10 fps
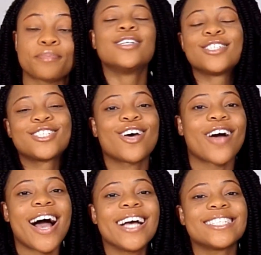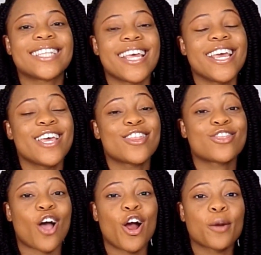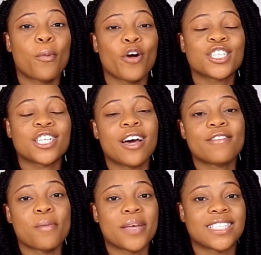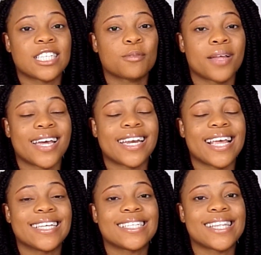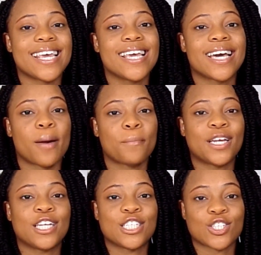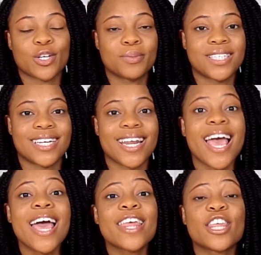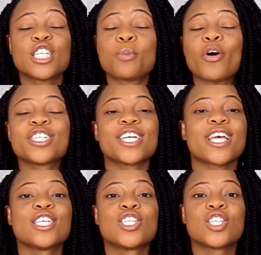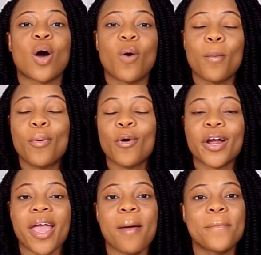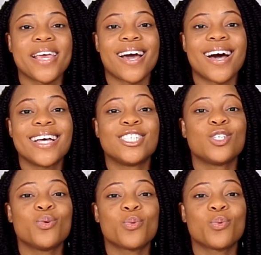So guys, the third portion of the business plan is the company description. This portion is so important because you